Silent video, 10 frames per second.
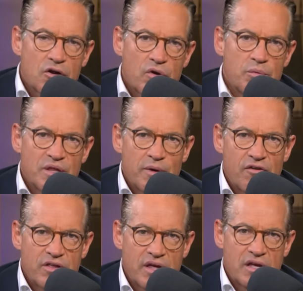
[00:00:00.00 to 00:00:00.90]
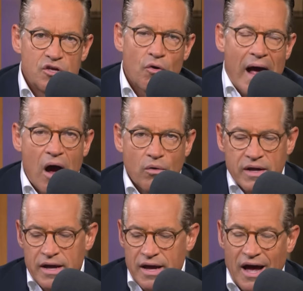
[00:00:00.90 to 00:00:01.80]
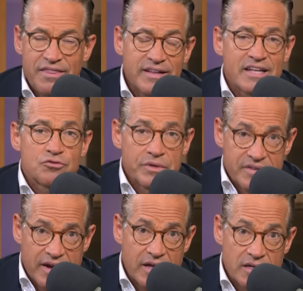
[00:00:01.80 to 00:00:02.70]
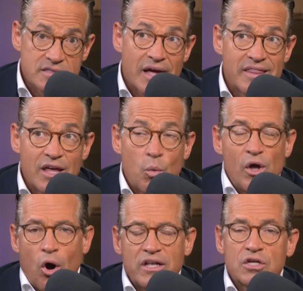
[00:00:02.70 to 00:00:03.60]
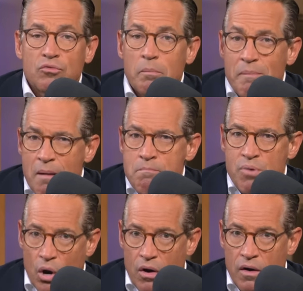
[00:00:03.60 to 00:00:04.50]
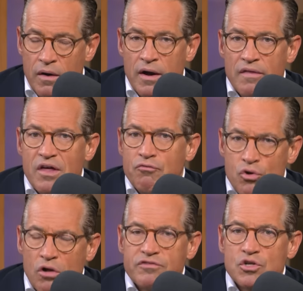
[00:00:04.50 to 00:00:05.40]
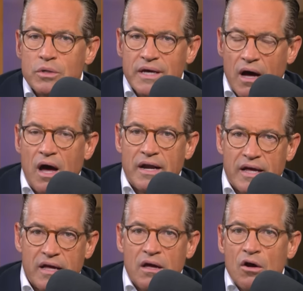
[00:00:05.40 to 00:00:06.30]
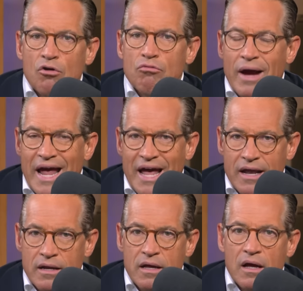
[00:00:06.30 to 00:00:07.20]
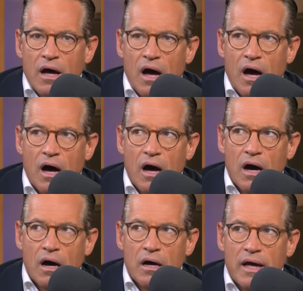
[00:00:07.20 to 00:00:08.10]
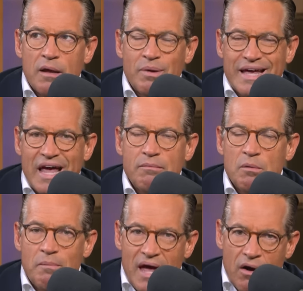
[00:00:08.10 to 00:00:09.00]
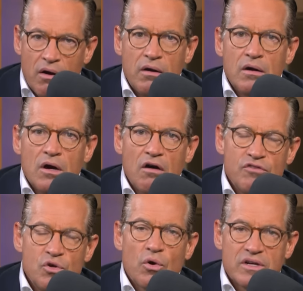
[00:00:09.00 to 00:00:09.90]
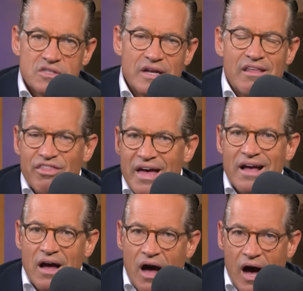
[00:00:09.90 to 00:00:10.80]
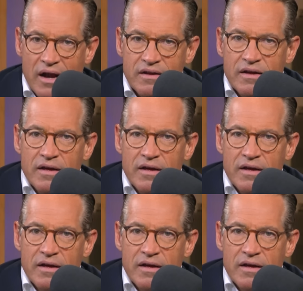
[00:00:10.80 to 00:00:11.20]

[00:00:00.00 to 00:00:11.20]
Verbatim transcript: and agree with them on everything, you're out. I think that's ridiculous. I think we ought to remember that Rudolph Giuliani ran uh, and became the mayor of New York City, thank God,